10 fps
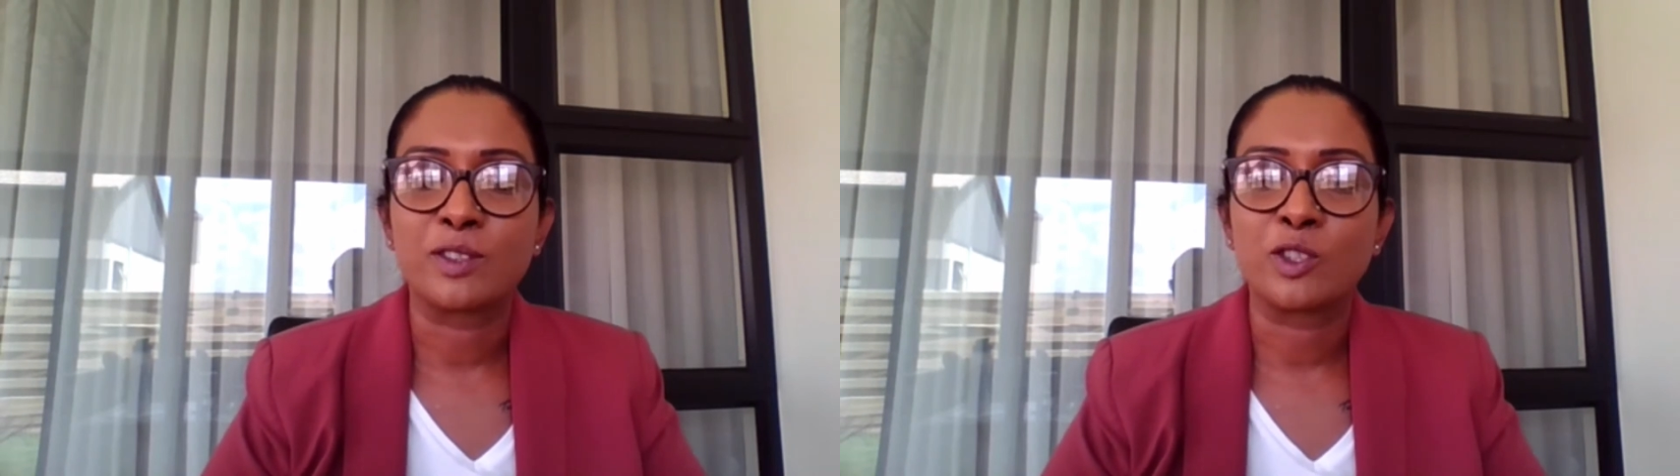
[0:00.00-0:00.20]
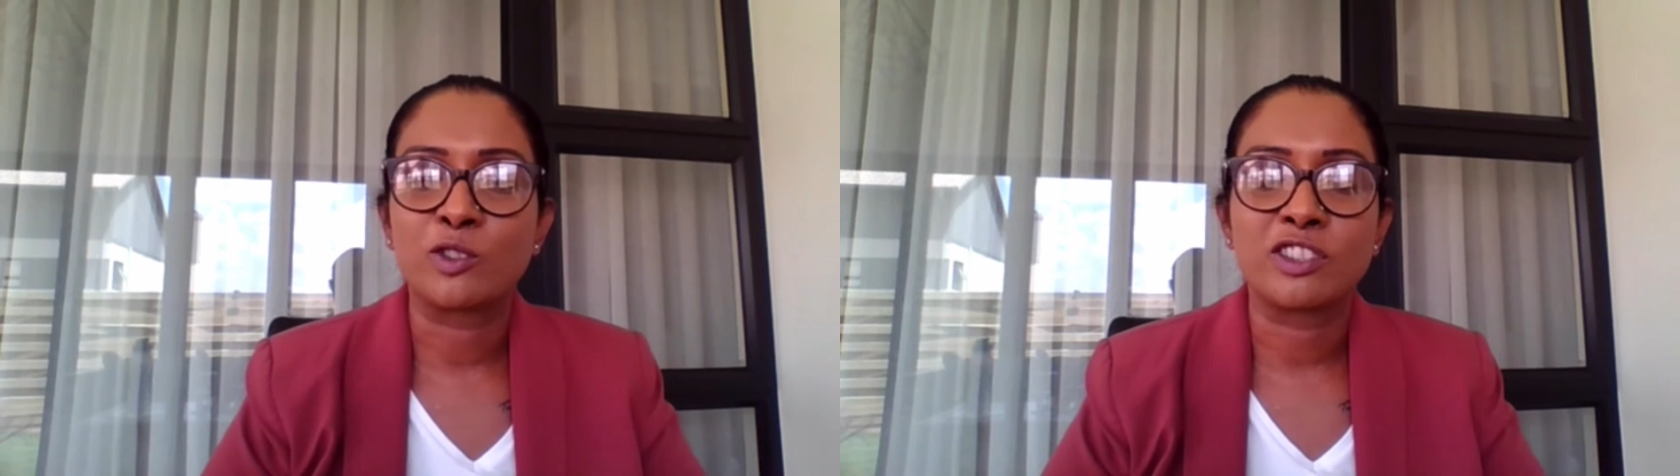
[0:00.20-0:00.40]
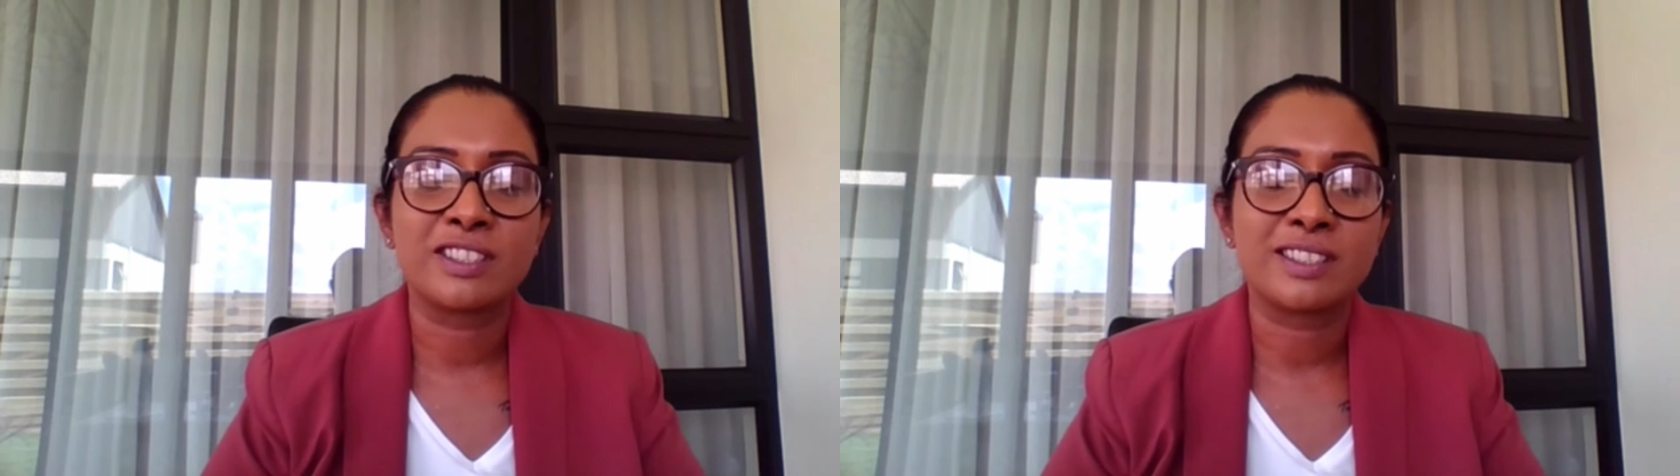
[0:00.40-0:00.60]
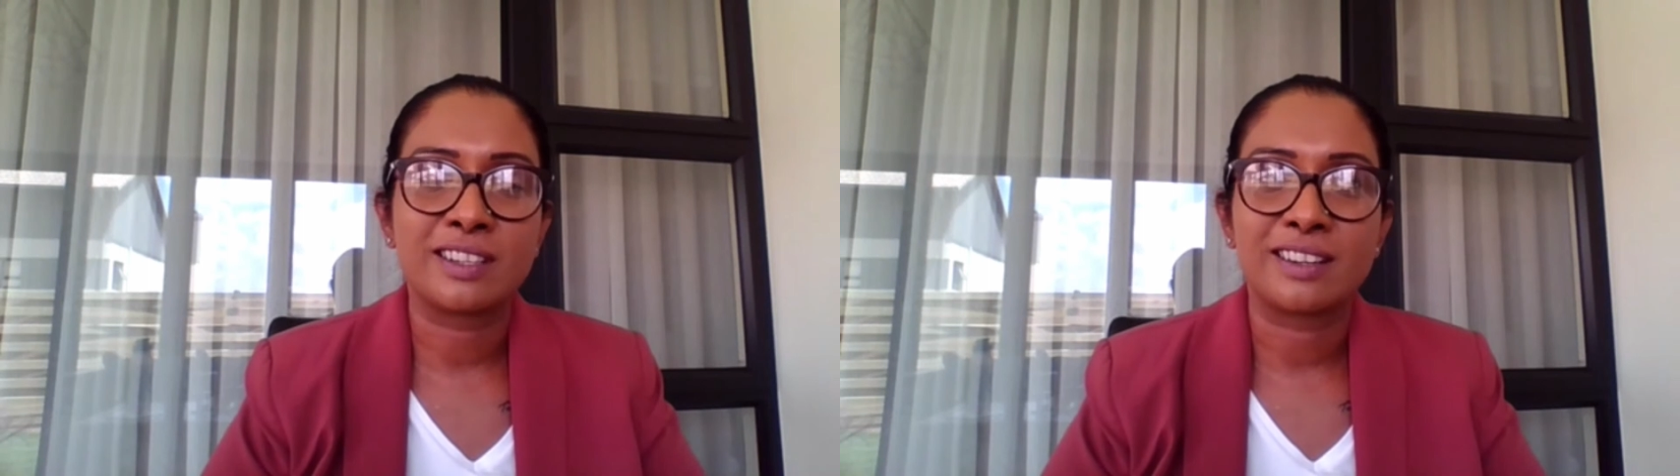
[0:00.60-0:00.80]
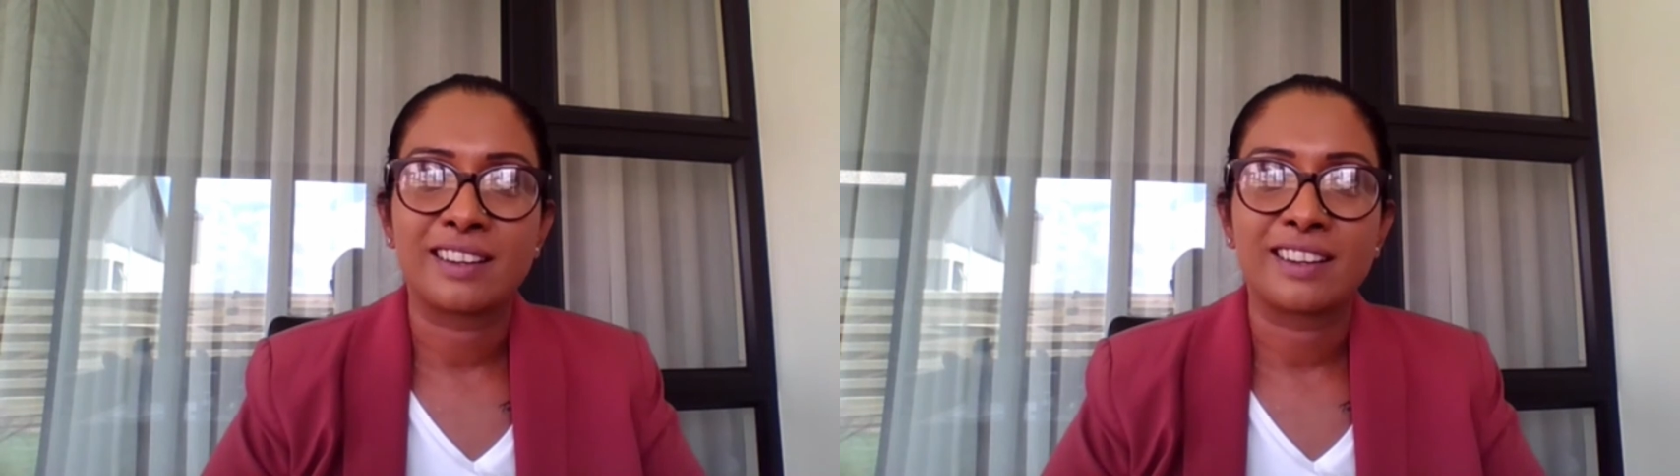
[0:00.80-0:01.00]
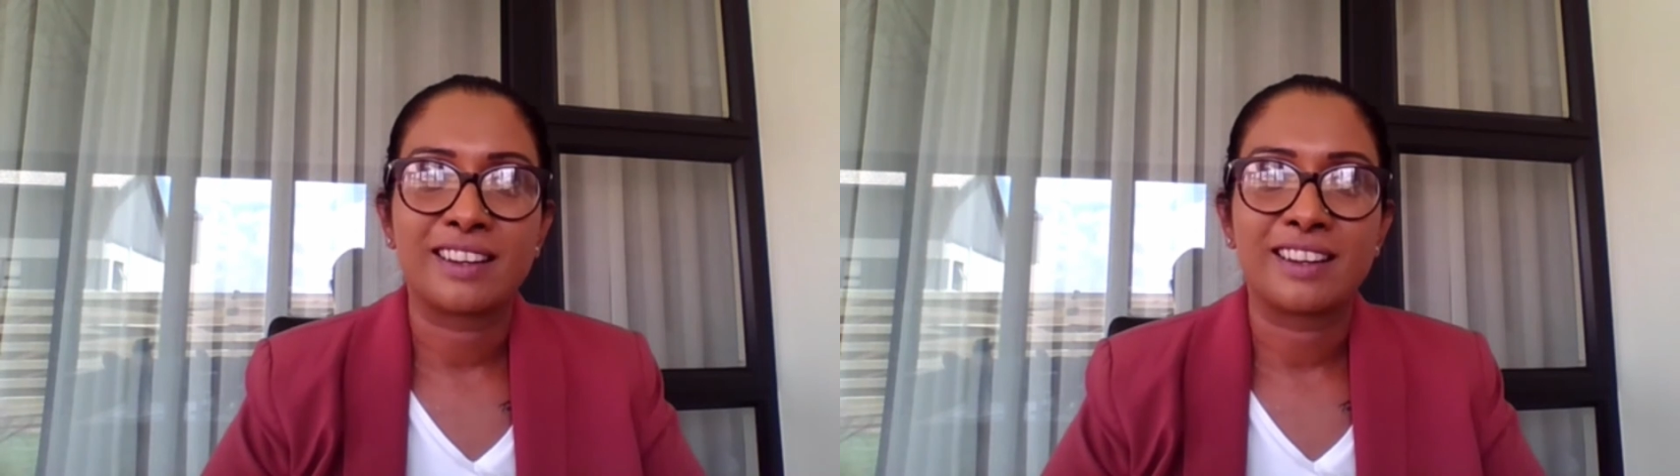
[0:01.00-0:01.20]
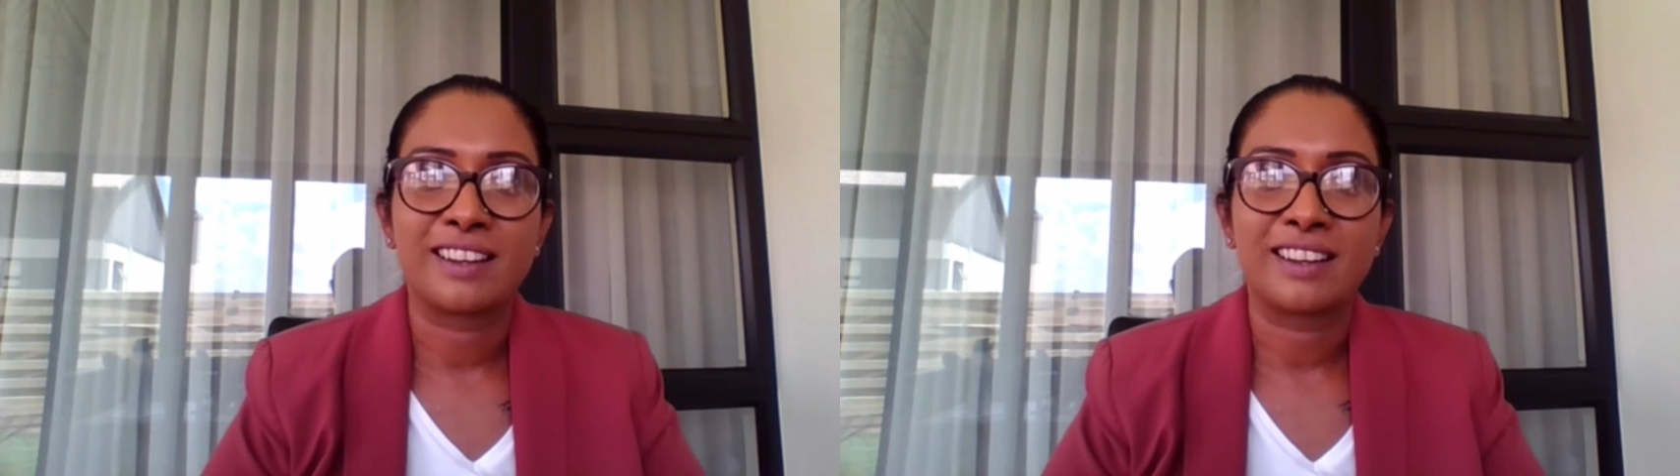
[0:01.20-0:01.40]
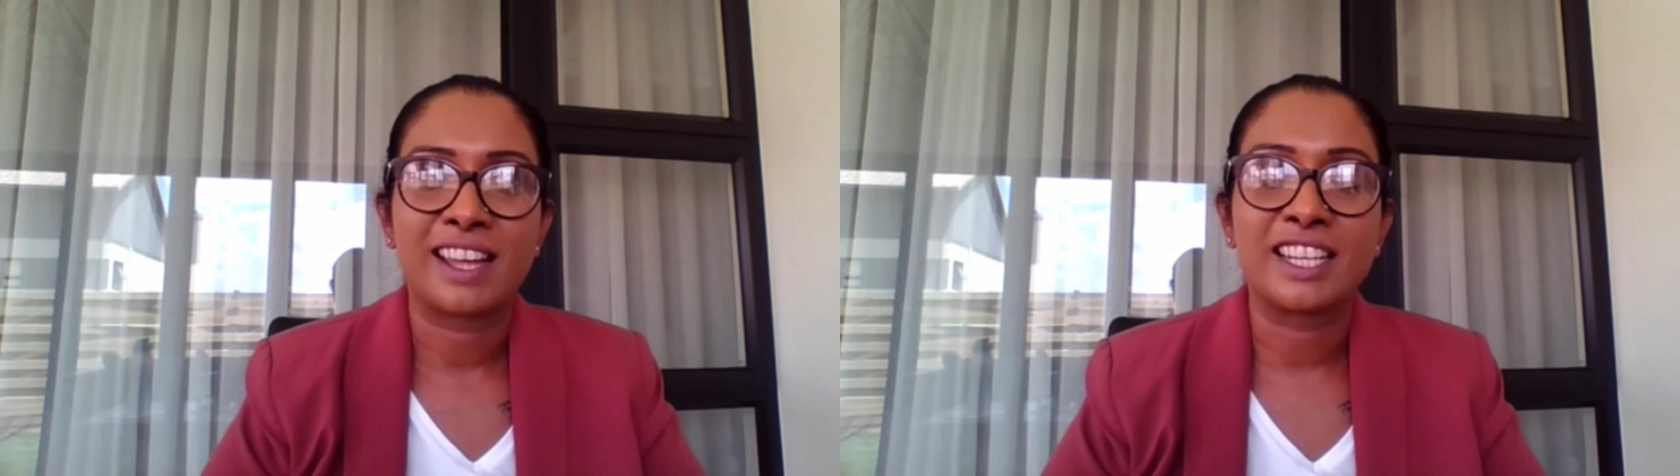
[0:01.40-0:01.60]
So just
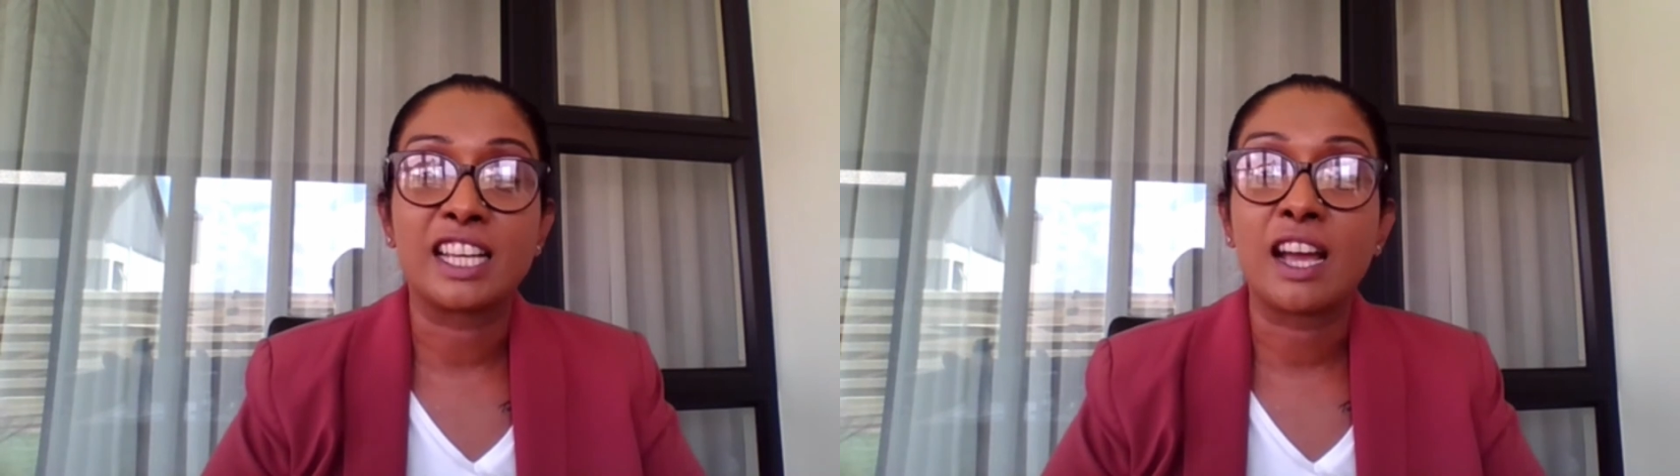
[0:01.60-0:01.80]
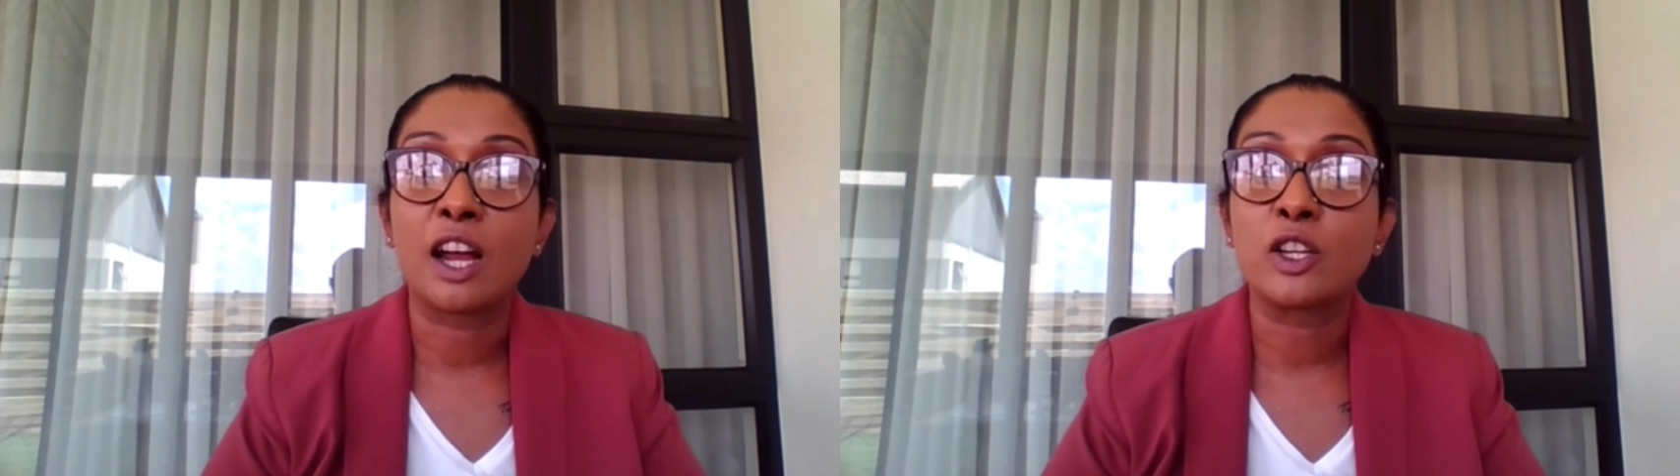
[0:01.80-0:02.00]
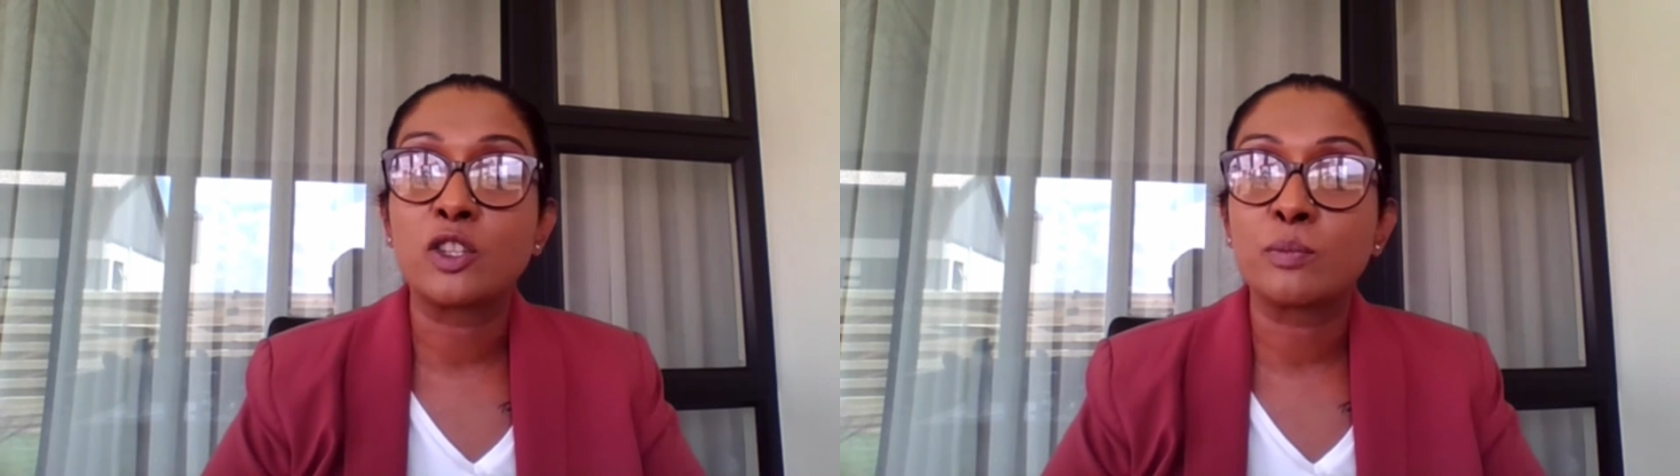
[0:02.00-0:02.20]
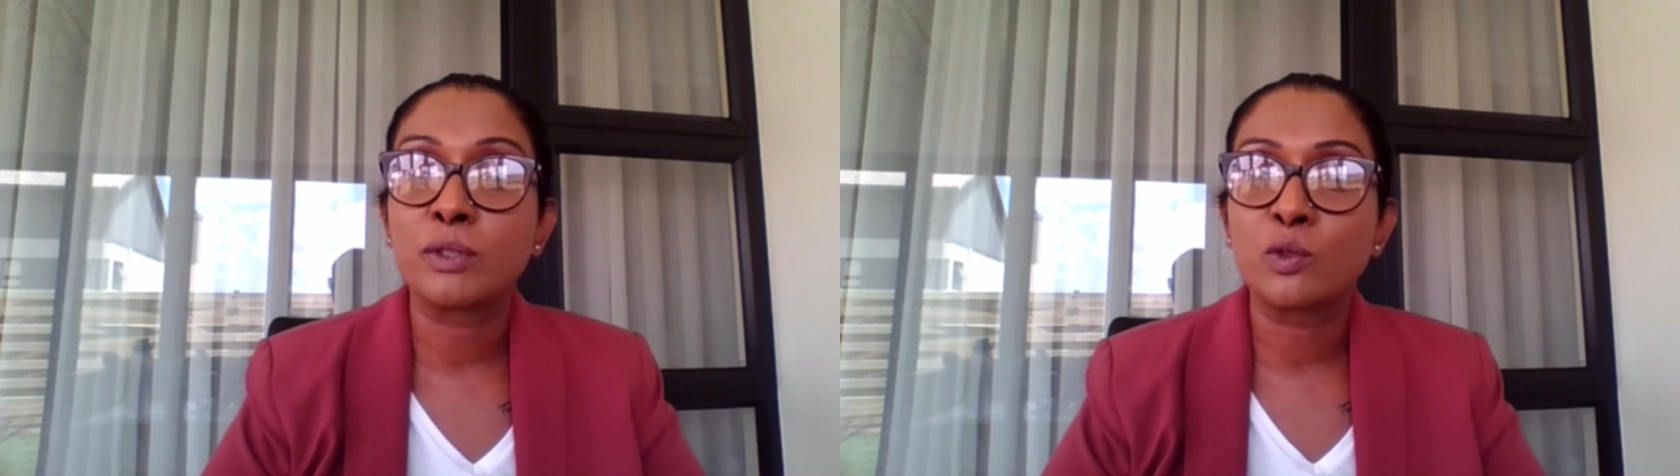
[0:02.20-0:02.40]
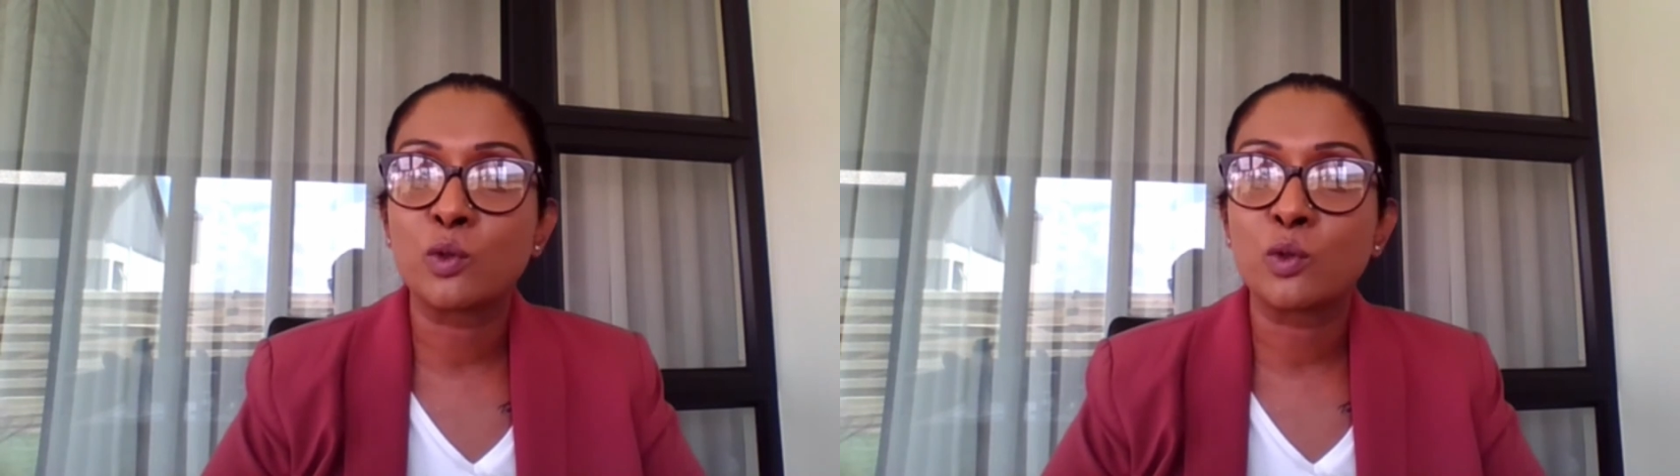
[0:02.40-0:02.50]
an encouragement